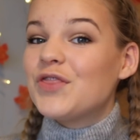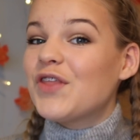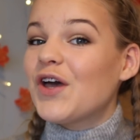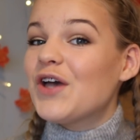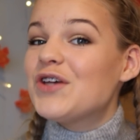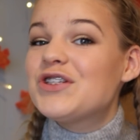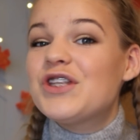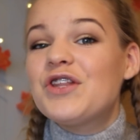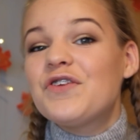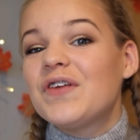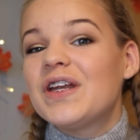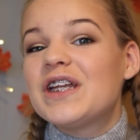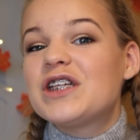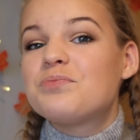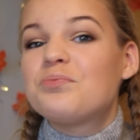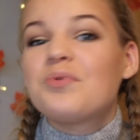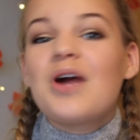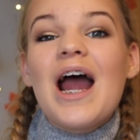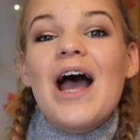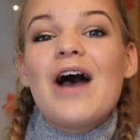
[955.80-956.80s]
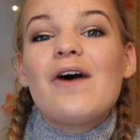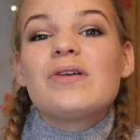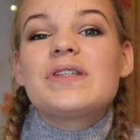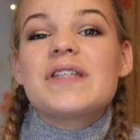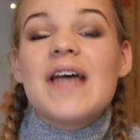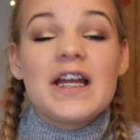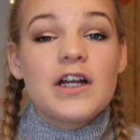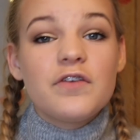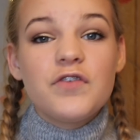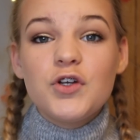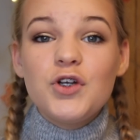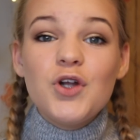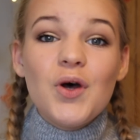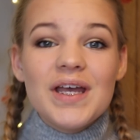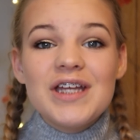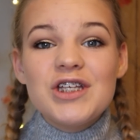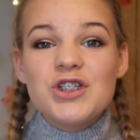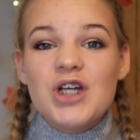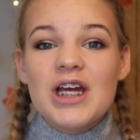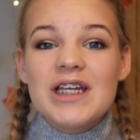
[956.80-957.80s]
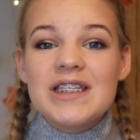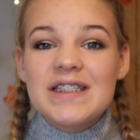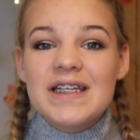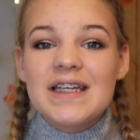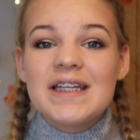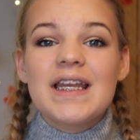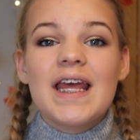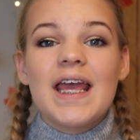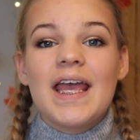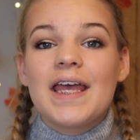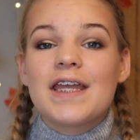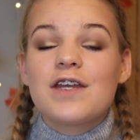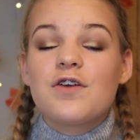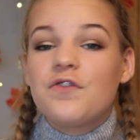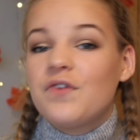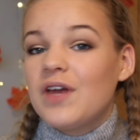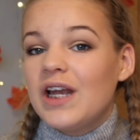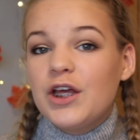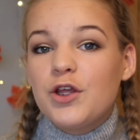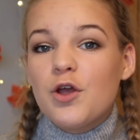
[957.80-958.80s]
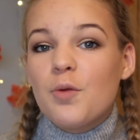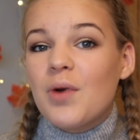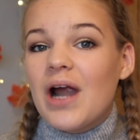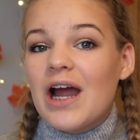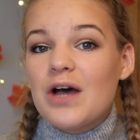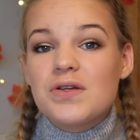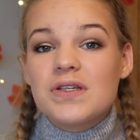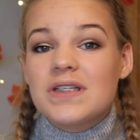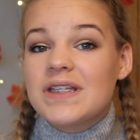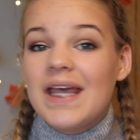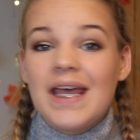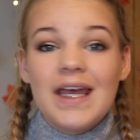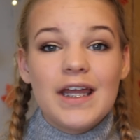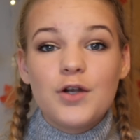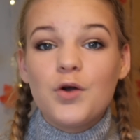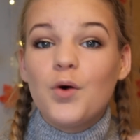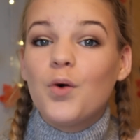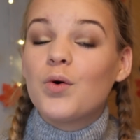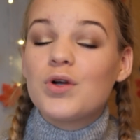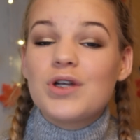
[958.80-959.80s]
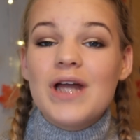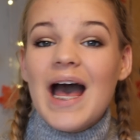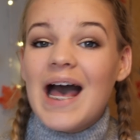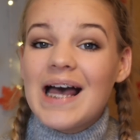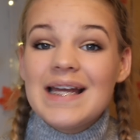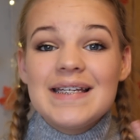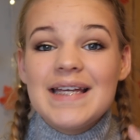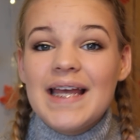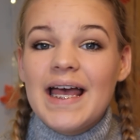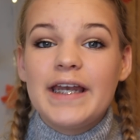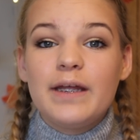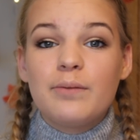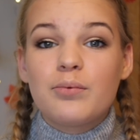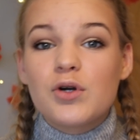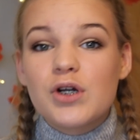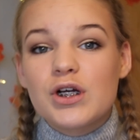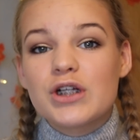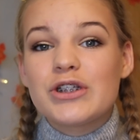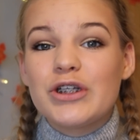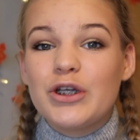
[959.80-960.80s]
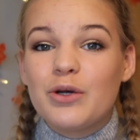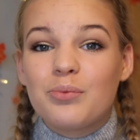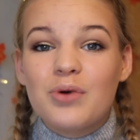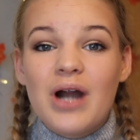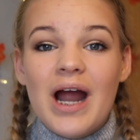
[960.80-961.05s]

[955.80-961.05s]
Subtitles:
Those are the finished brows, and if you're not interested in filling your brows in or adding any product to your